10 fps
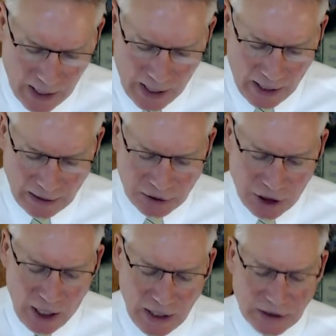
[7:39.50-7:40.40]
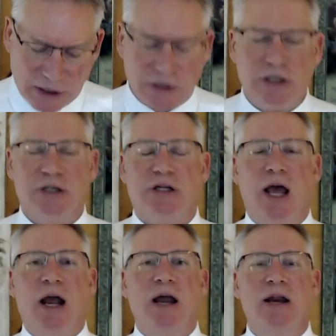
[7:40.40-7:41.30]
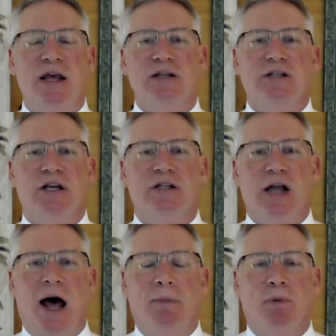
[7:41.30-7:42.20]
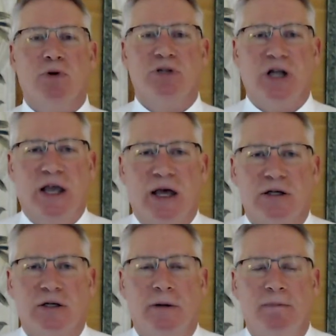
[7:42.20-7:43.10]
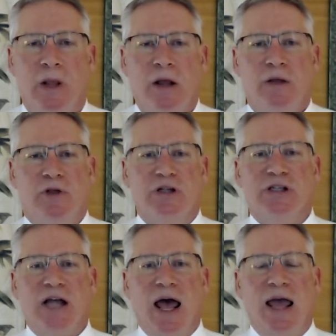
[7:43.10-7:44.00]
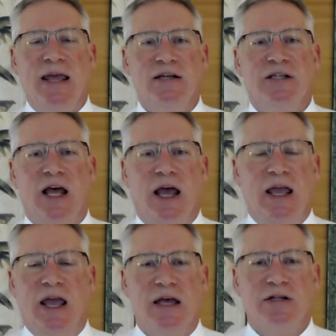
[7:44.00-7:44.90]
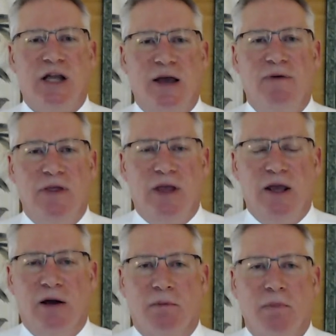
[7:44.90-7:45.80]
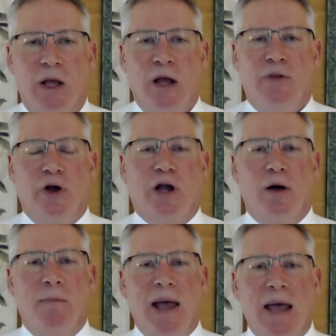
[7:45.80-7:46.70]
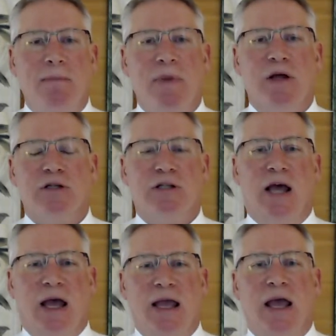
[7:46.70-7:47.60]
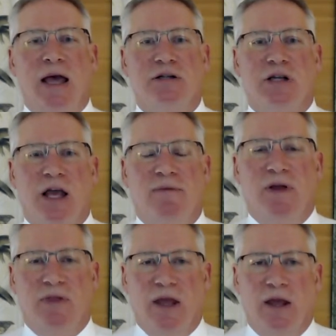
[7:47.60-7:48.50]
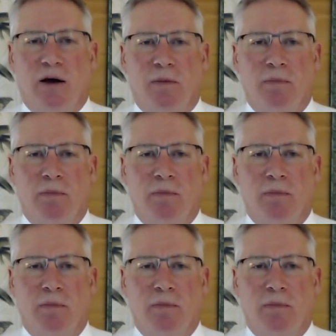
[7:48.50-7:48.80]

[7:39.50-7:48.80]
And Jesus is telling his disciples this the sayings that he has given them, the commandments that he has given them,